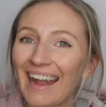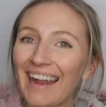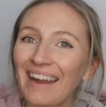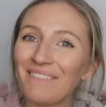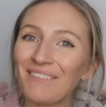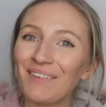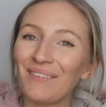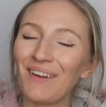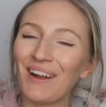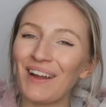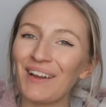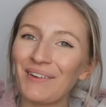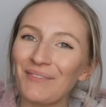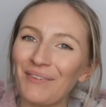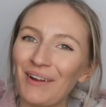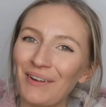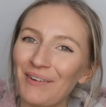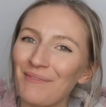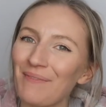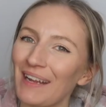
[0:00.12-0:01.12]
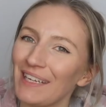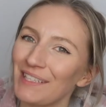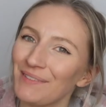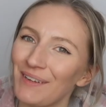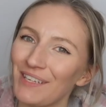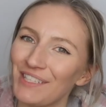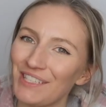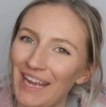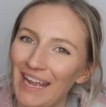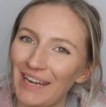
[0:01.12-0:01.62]
Hey everyone, welcome back
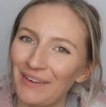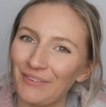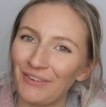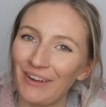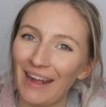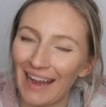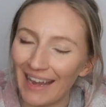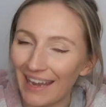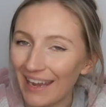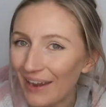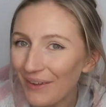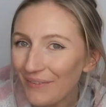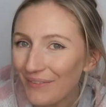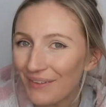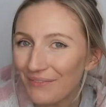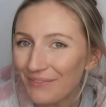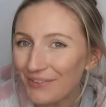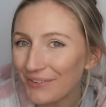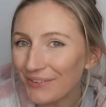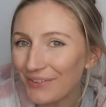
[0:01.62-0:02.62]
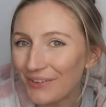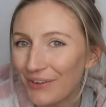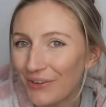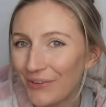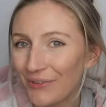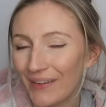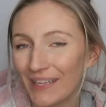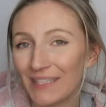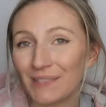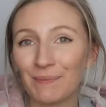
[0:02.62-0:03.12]
to my channel. Hello if you're
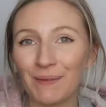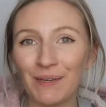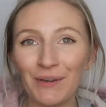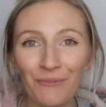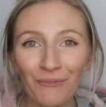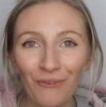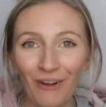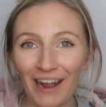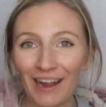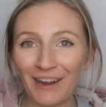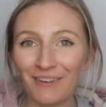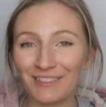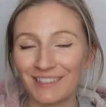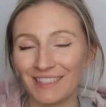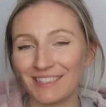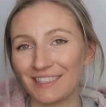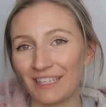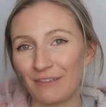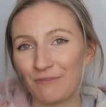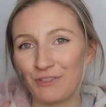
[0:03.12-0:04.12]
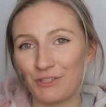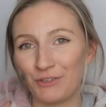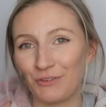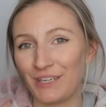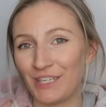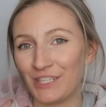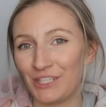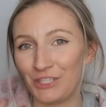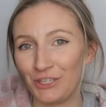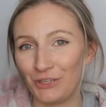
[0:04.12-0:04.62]
new. It's been a while since I've
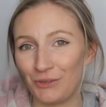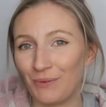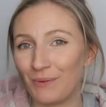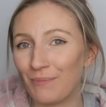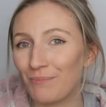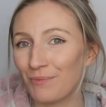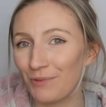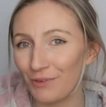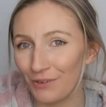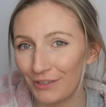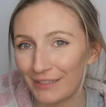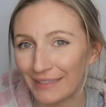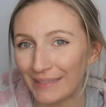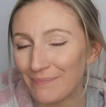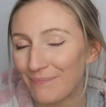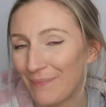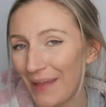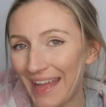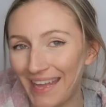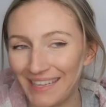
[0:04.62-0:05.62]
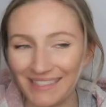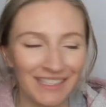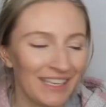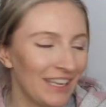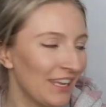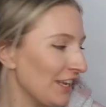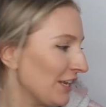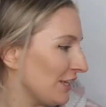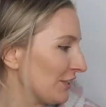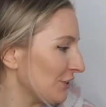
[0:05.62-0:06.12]
joined you pre-bed
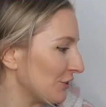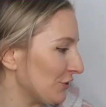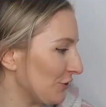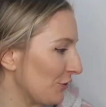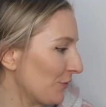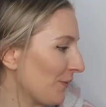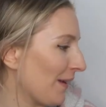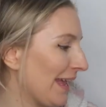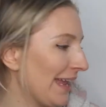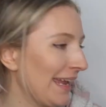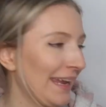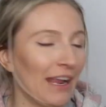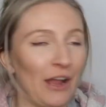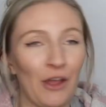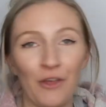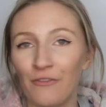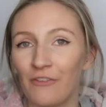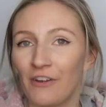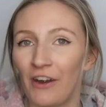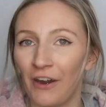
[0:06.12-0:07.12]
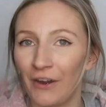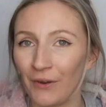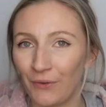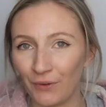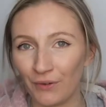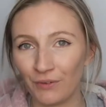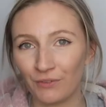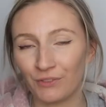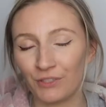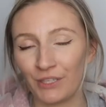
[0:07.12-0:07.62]
to do a overnight
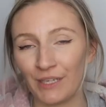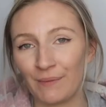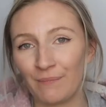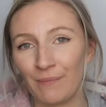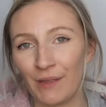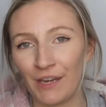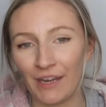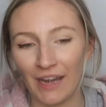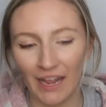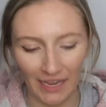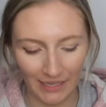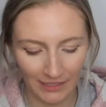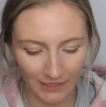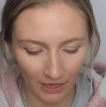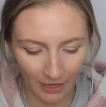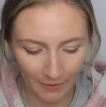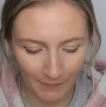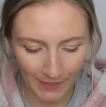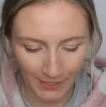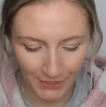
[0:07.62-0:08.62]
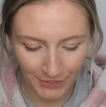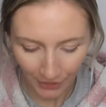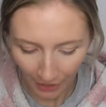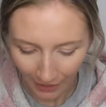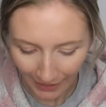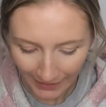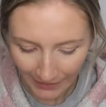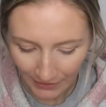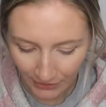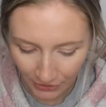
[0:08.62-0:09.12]
oil treatment and I've been
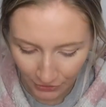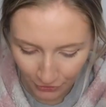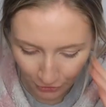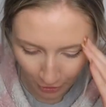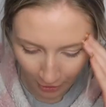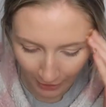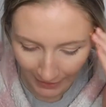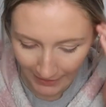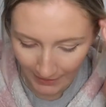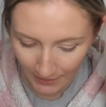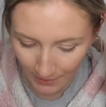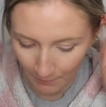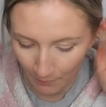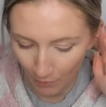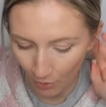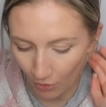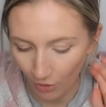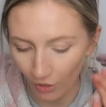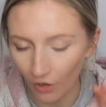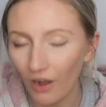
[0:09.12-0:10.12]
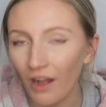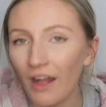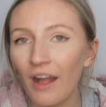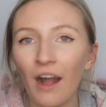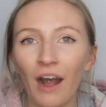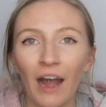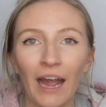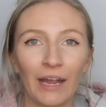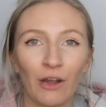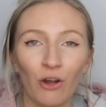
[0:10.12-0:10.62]
dying to try some more.
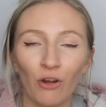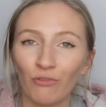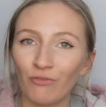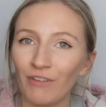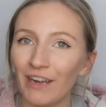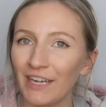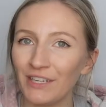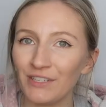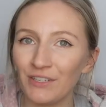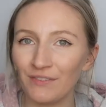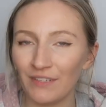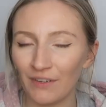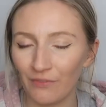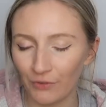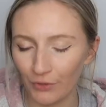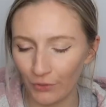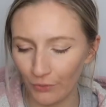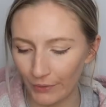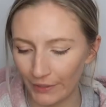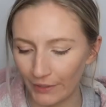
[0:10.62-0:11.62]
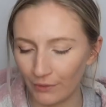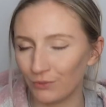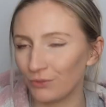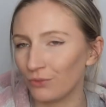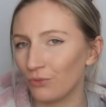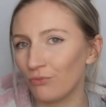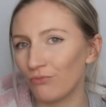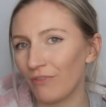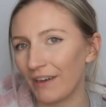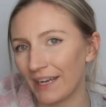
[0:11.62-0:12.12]
I got a range of different
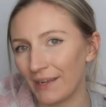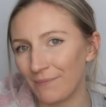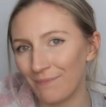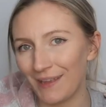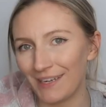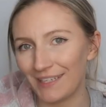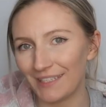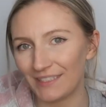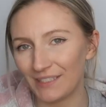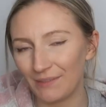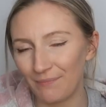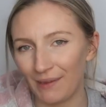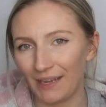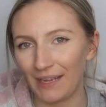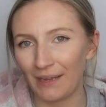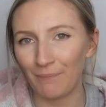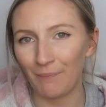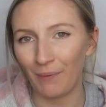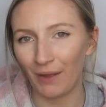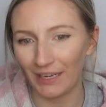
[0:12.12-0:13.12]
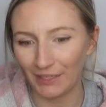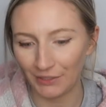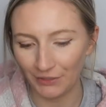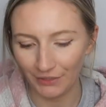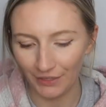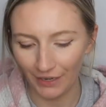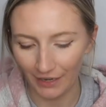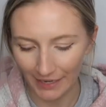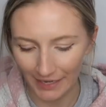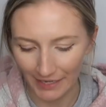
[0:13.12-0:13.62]
oils all recommended to me by
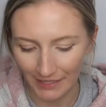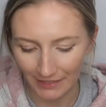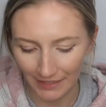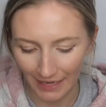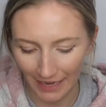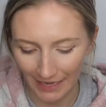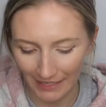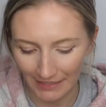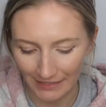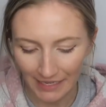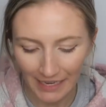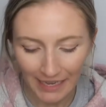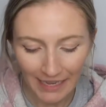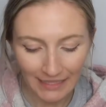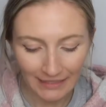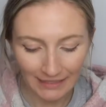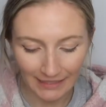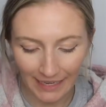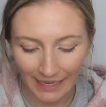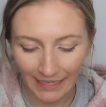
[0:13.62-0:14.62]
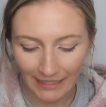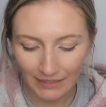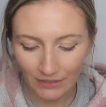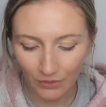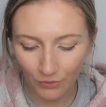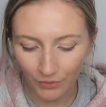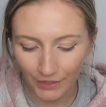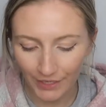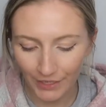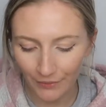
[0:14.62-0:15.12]
you guys and today's
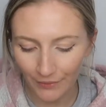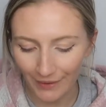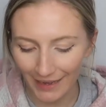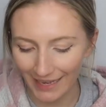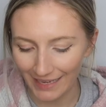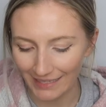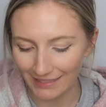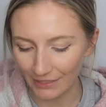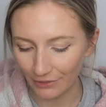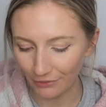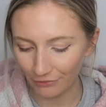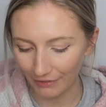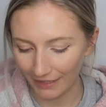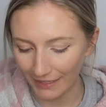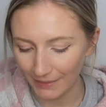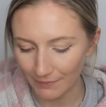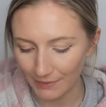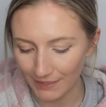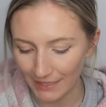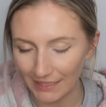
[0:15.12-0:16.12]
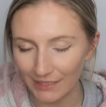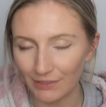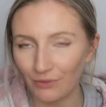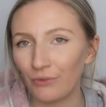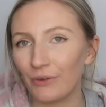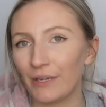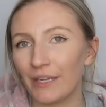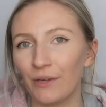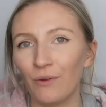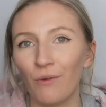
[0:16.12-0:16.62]
oil is grapeseed
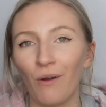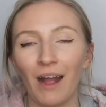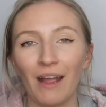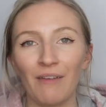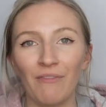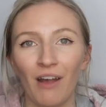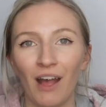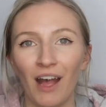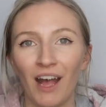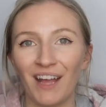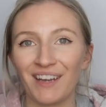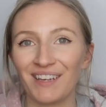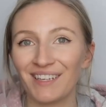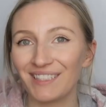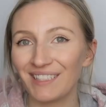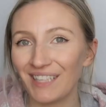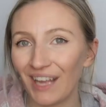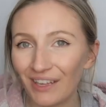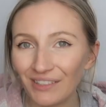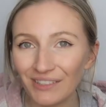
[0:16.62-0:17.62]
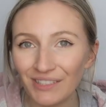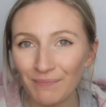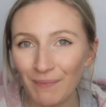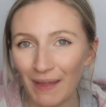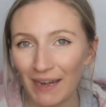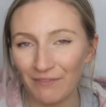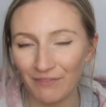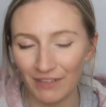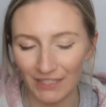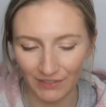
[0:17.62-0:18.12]
oil. I've heard tons of
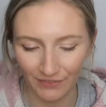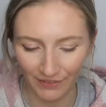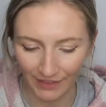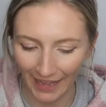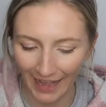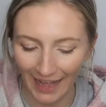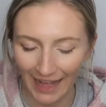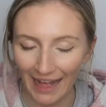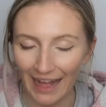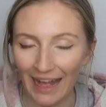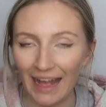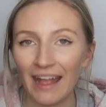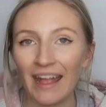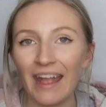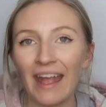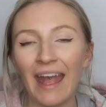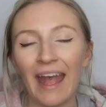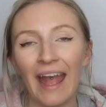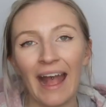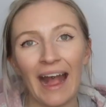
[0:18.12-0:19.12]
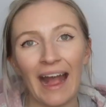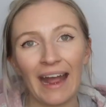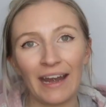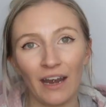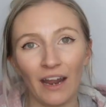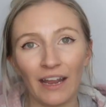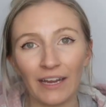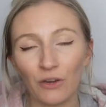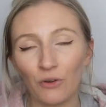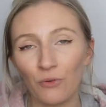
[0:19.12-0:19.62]
benefits for the hair
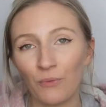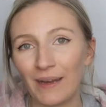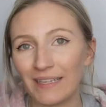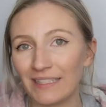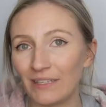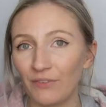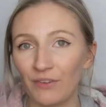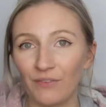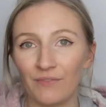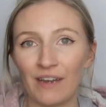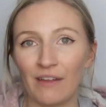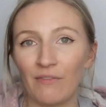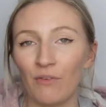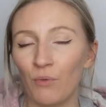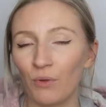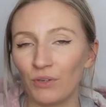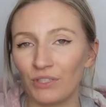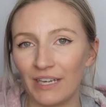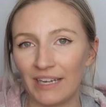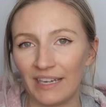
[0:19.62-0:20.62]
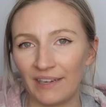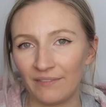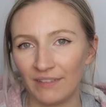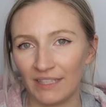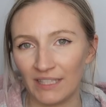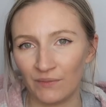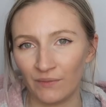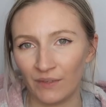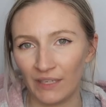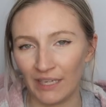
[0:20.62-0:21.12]
and like always, if you've never watched any of
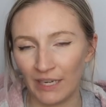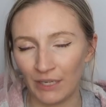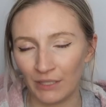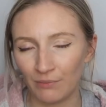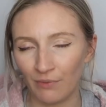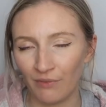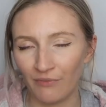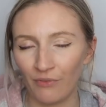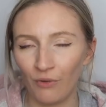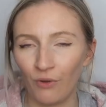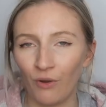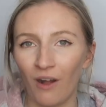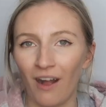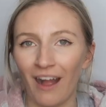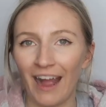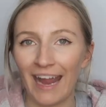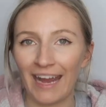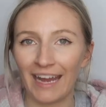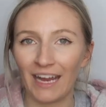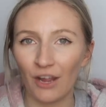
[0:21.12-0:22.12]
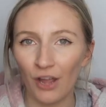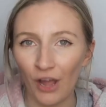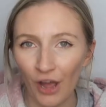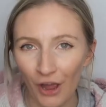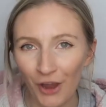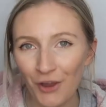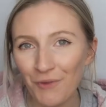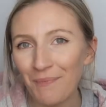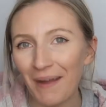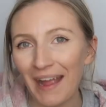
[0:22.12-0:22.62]
these videos before, I
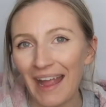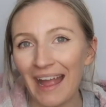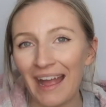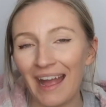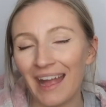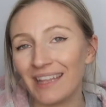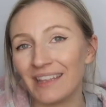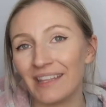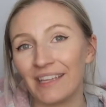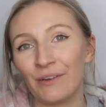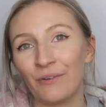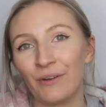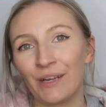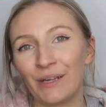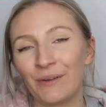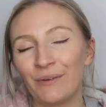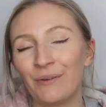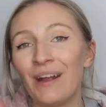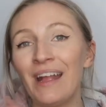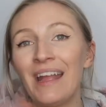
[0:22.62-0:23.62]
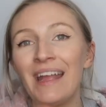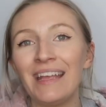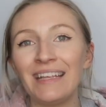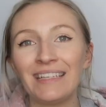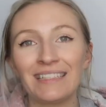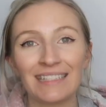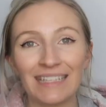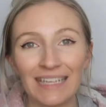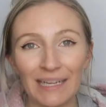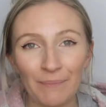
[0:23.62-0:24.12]
coat my hair in the oil,
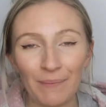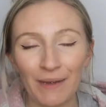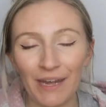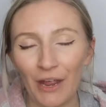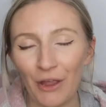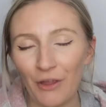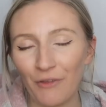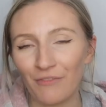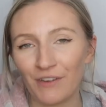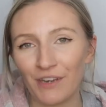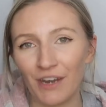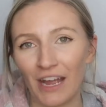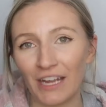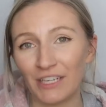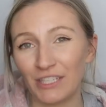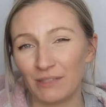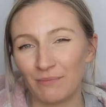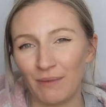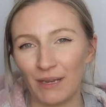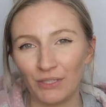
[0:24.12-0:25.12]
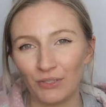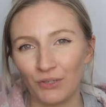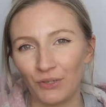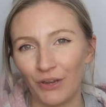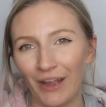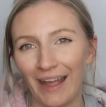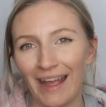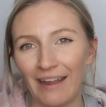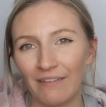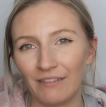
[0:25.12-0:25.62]
sleep in it overnight, just make sure
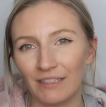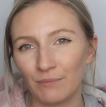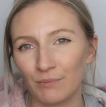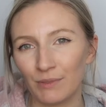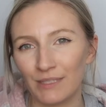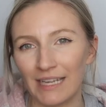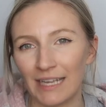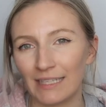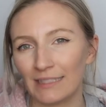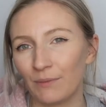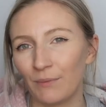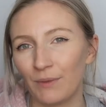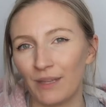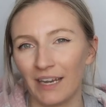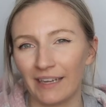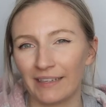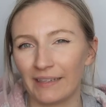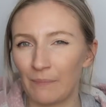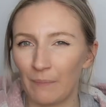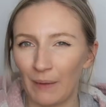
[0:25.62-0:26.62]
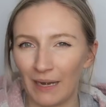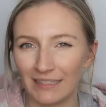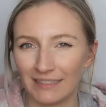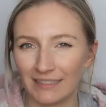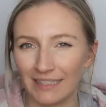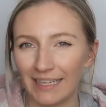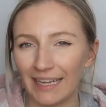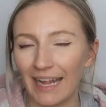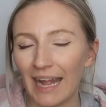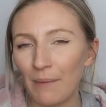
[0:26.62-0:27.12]
your hair is protected with like a
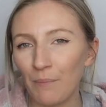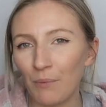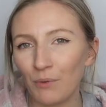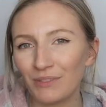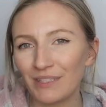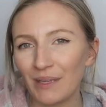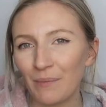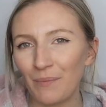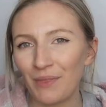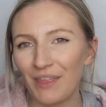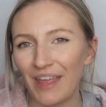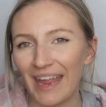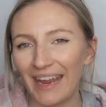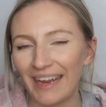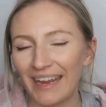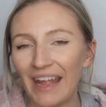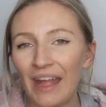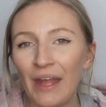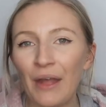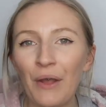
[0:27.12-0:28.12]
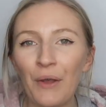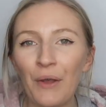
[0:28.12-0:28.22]
plastic cap or something.